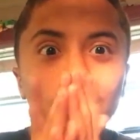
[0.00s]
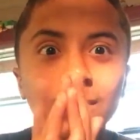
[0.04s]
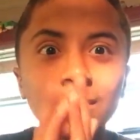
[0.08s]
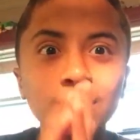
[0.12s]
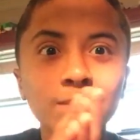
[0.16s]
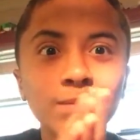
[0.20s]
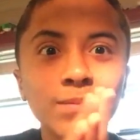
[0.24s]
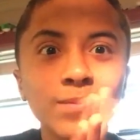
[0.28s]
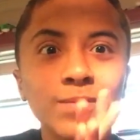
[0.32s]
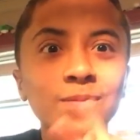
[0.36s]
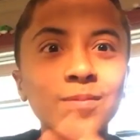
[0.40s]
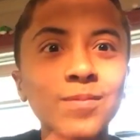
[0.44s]

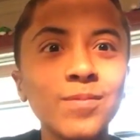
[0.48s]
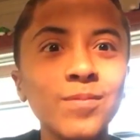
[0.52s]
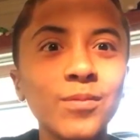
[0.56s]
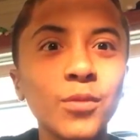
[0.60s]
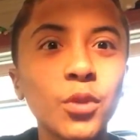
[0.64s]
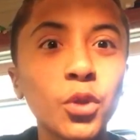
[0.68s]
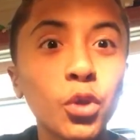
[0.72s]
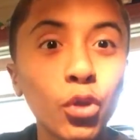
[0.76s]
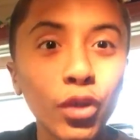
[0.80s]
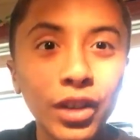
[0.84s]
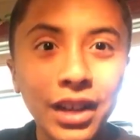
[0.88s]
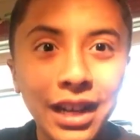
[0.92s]

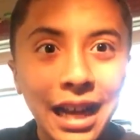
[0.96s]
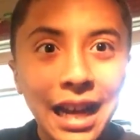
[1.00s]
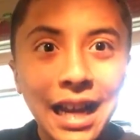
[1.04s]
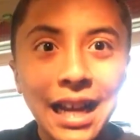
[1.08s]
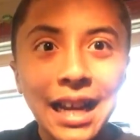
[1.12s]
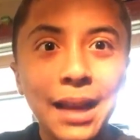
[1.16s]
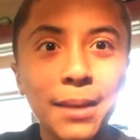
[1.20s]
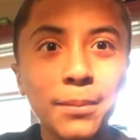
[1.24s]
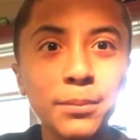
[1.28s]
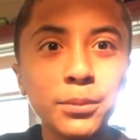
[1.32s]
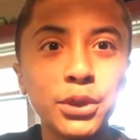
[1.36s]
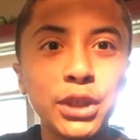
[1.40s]
Mmm, 3
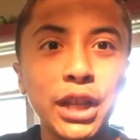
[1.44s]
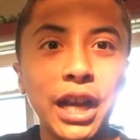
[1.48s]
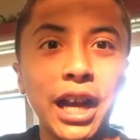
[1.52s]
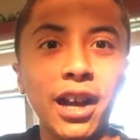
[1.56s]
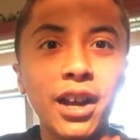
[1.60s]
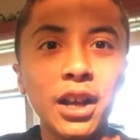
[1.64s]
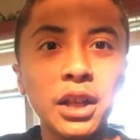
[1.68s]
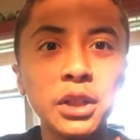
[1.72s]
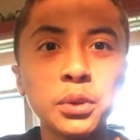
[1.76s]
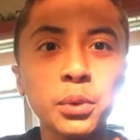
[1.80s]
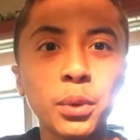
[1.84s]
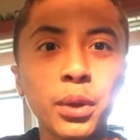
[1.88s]
a.m.
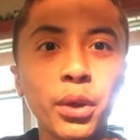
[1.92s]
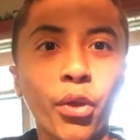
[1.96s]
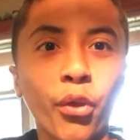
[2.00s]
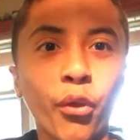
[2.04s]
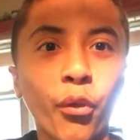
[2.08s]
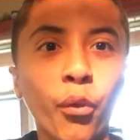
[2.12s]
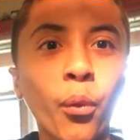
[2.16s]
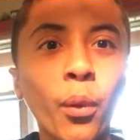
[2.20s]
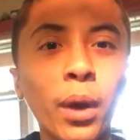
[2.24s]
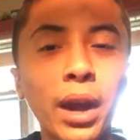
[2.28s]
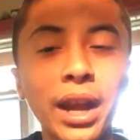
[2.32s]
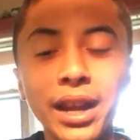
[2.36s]
challenge with
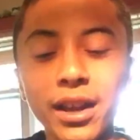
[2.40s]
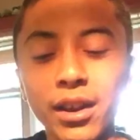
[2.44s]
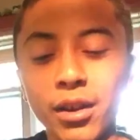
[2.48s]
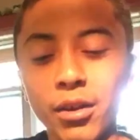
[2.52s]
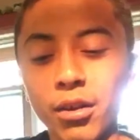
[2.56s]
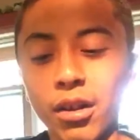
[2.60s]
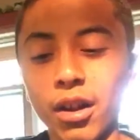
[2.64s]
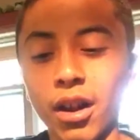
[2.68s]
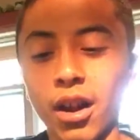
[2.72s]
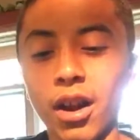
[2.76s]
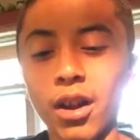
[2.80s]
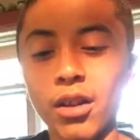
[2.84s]

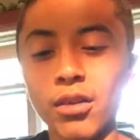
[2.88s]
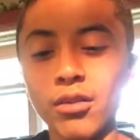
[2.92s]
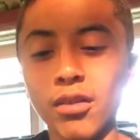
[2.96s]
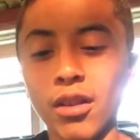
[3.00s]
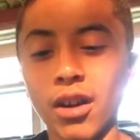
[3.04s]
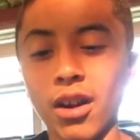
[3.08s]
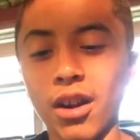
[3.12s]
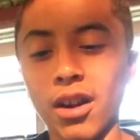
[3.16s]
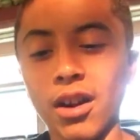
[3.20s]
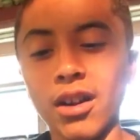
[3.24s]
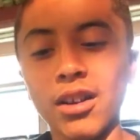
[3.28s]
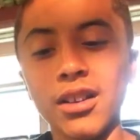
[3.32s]
Fuego, gone
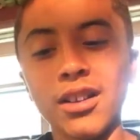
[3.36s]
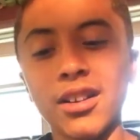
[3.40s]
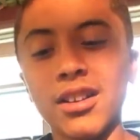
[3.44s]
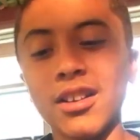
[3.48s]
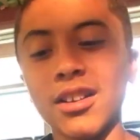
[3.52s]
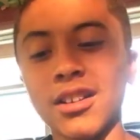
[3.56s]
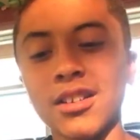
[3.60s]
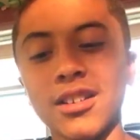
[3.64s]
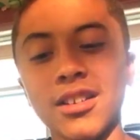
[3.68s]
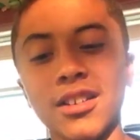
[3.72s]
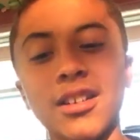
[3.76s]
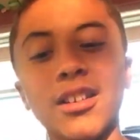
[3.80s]

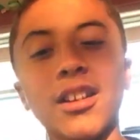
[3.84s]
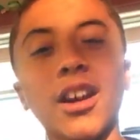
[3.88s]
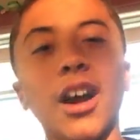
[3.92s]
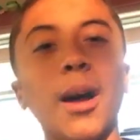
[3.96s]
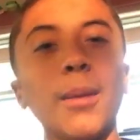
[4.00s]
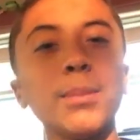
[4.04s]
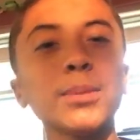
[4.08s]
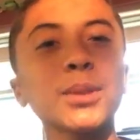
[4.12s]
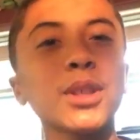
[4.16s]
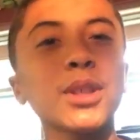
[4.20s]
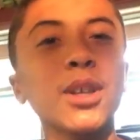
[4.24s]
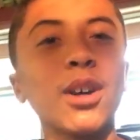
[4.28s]
wrong.
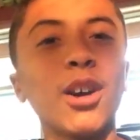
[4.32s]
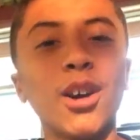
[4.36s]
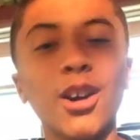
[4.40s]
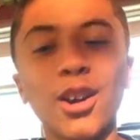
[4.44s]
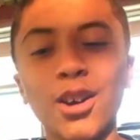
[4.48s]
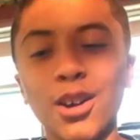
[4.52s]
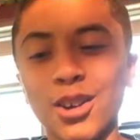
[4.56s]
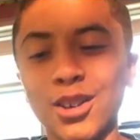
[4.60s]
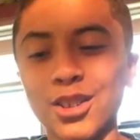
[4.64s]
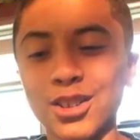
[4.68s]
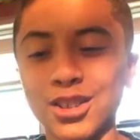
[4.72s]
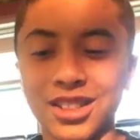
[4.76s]
Cops
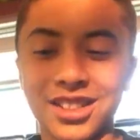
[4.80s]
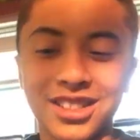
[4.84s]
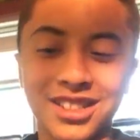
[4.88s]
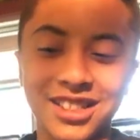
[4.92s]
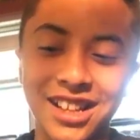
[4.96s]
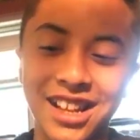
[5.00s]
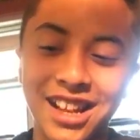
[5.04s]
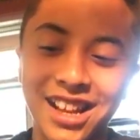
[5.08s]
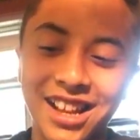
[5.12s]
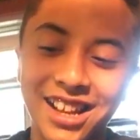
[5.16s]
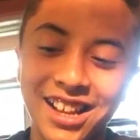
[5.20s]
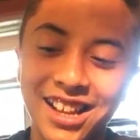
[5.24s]
called,
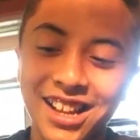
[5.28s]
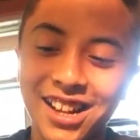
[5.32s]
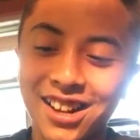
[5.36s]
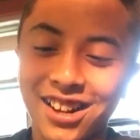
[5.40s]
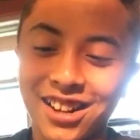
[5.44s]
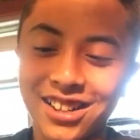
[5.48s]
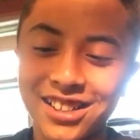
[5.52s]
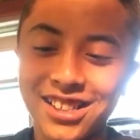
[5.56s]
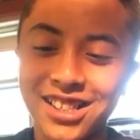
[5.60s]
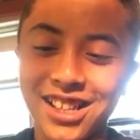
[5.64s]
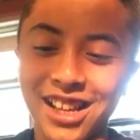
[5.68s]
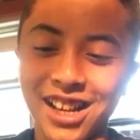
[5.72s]

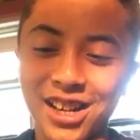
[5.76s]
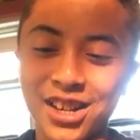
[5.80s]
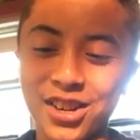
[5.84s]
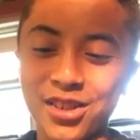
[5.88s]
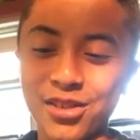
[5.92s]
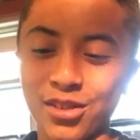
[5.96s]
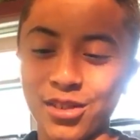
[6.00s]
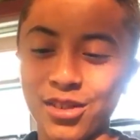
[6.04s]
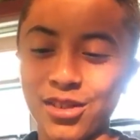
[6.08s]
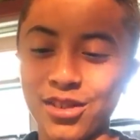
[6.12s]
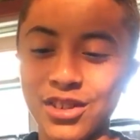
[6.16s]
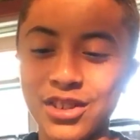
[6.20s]
gone
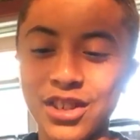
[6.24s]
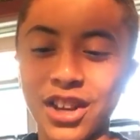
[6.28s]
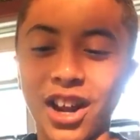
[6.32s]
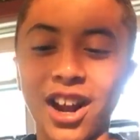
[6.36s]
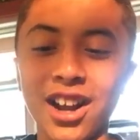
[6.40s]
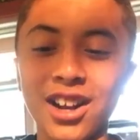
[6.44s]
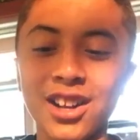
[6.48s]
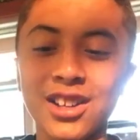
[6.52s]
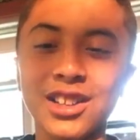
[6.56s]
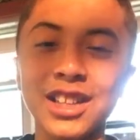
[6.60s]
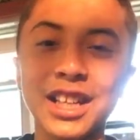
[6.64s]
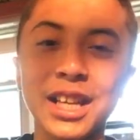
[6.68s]
sexual,
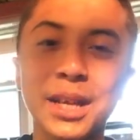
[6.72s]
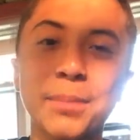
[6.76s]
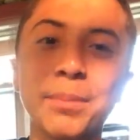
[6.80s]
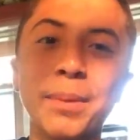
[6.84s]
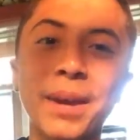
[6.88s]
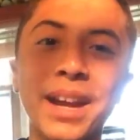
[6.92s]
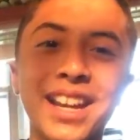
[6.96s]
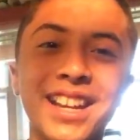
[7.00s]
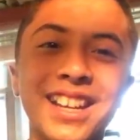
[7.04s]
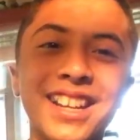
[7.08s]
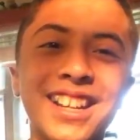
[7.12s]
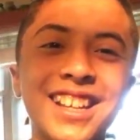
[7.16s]
not
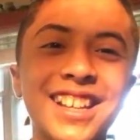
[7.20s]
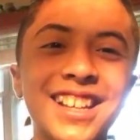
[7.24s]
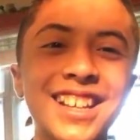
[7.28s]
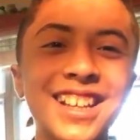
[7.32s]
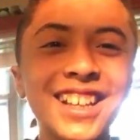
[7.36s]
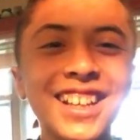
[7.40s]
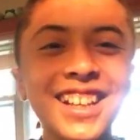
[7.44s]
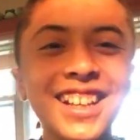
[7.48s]
clickbait.